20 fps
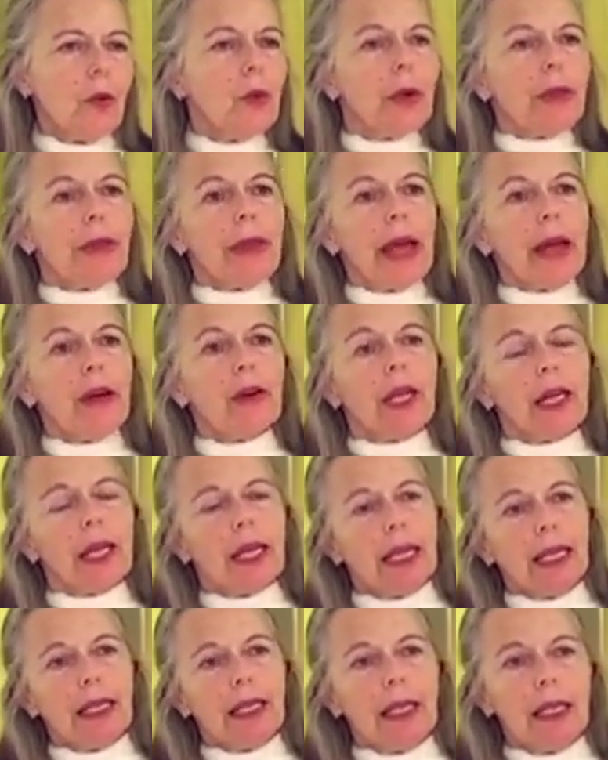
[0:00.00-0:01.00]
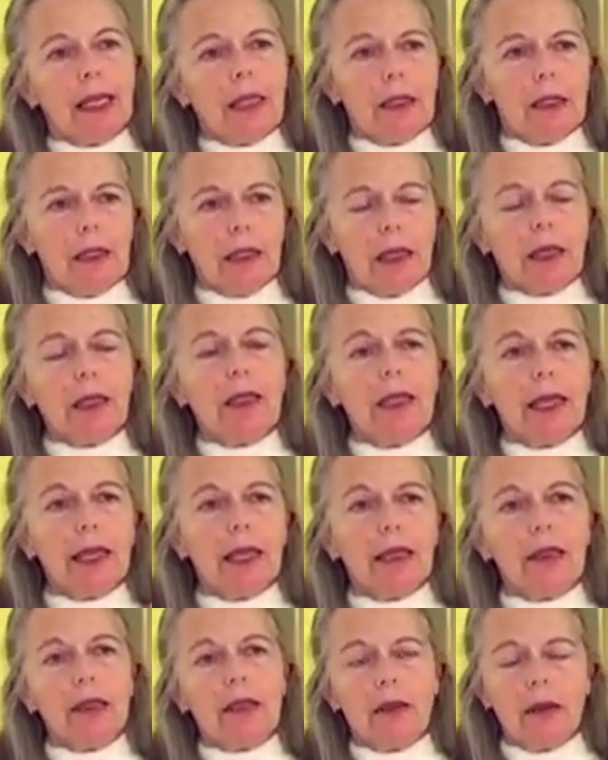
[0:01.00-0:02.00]
without any need to
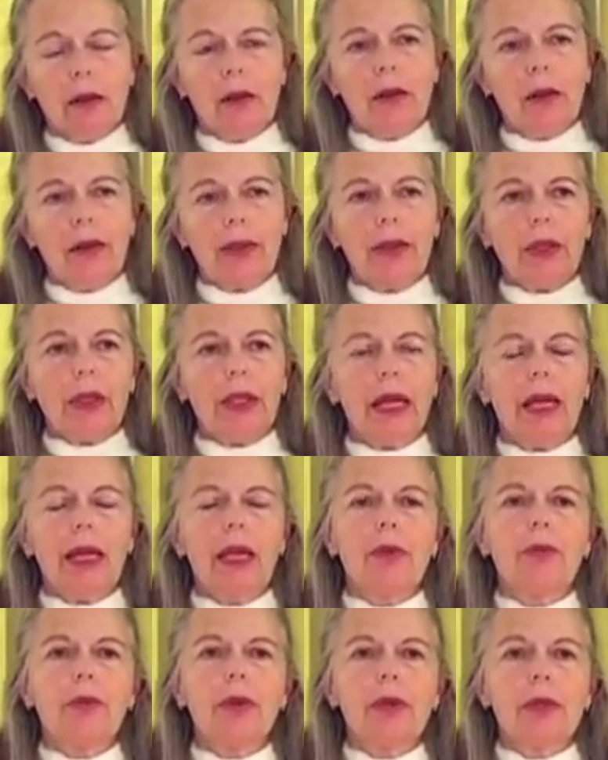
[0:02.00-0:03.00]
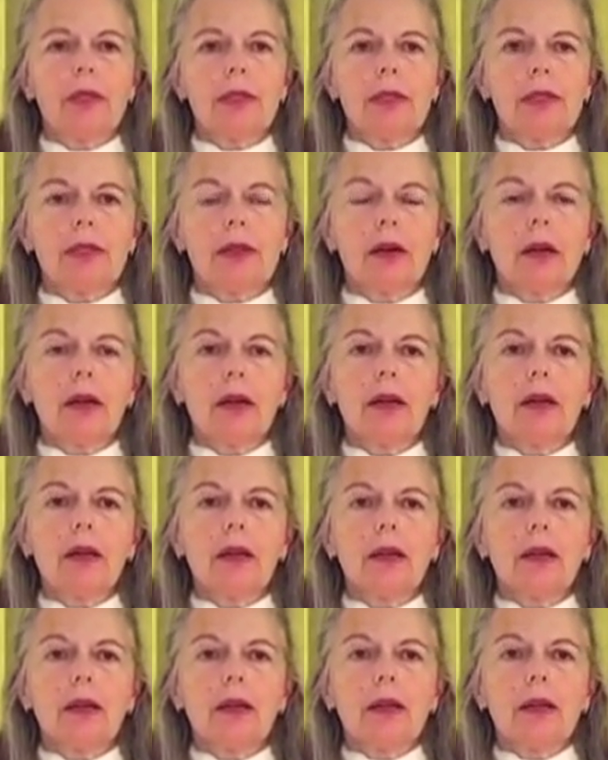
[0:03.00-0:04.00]
cling to all the labels, or
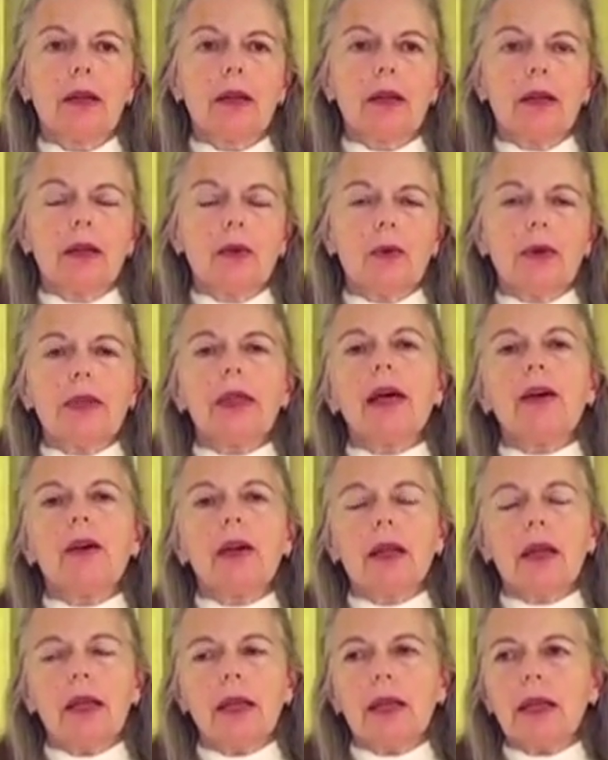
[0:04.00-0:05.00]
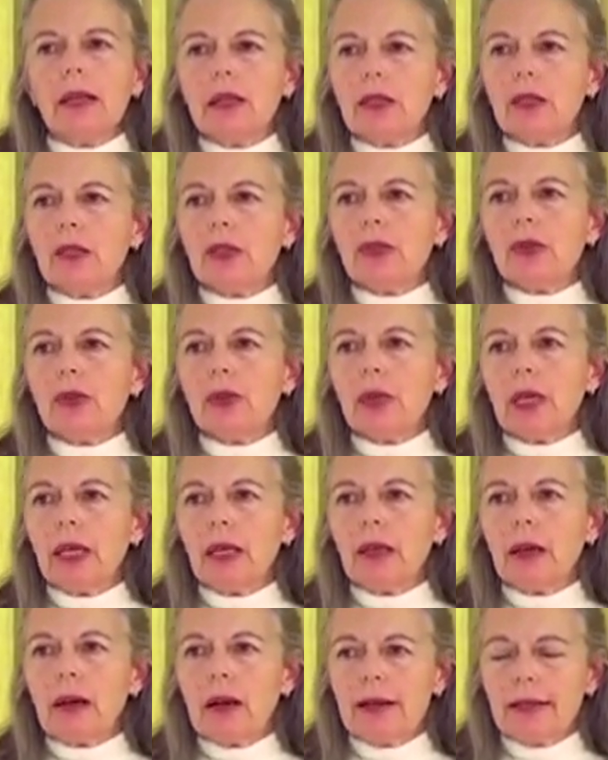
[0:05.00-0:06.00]
without any need to
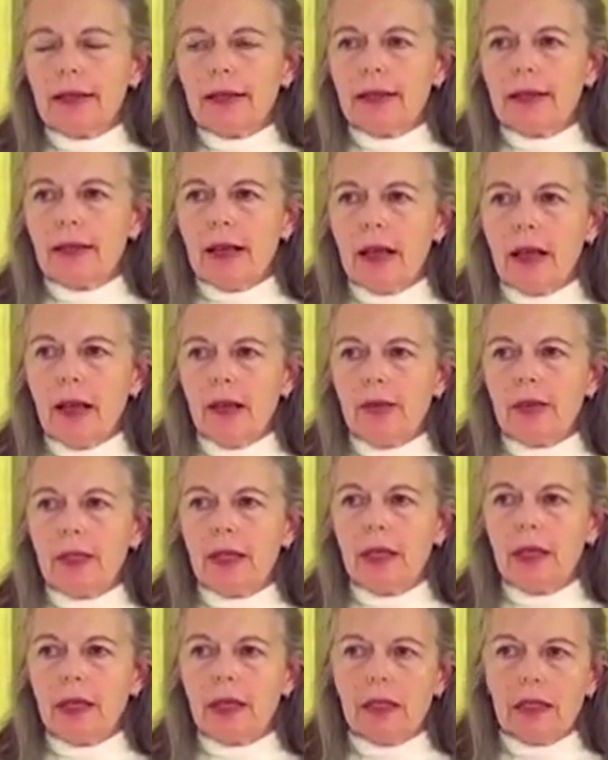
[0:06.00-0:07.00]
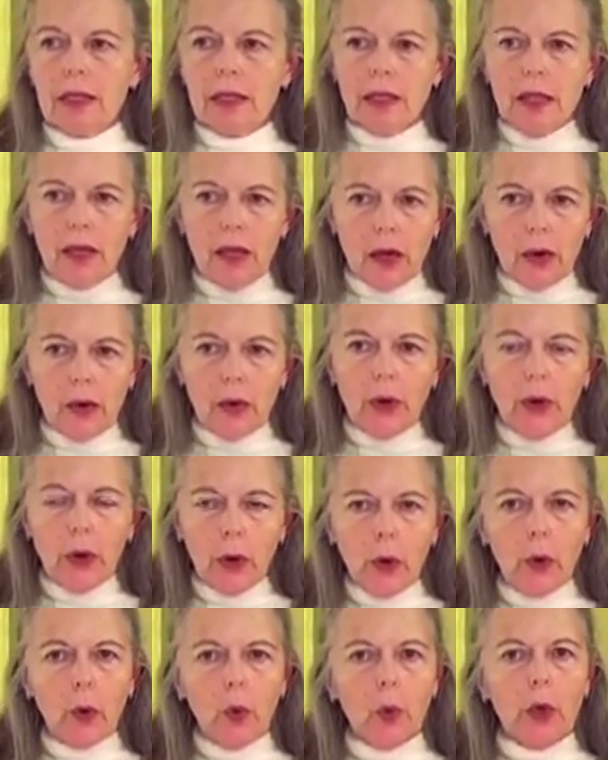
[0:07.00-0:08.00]
treat ourselves as though
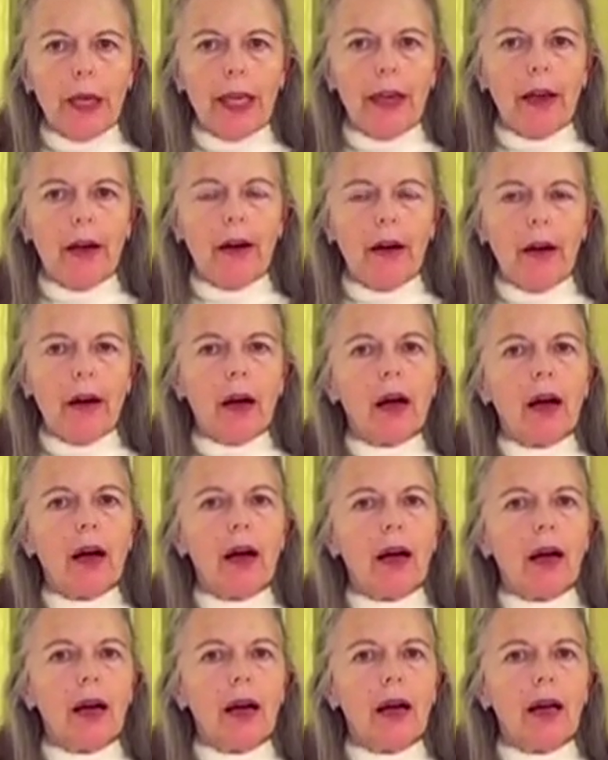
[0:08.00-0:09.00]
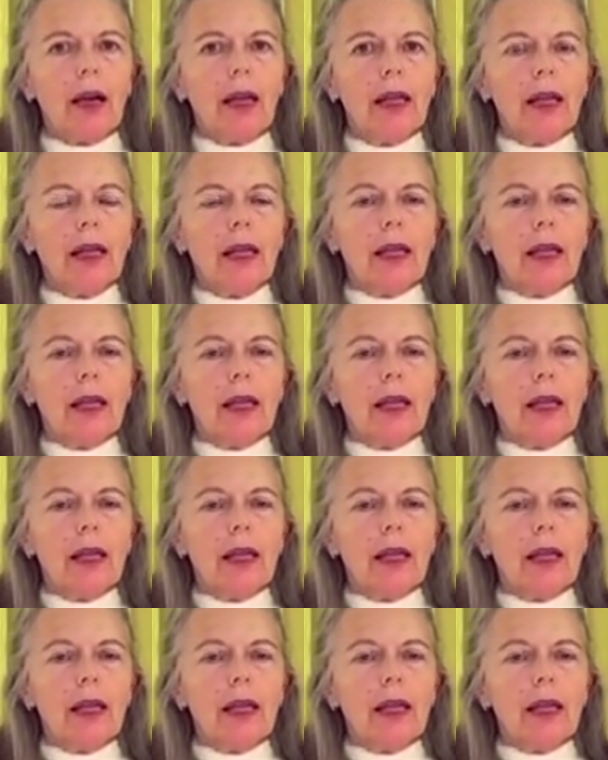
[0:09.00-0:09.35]
who we are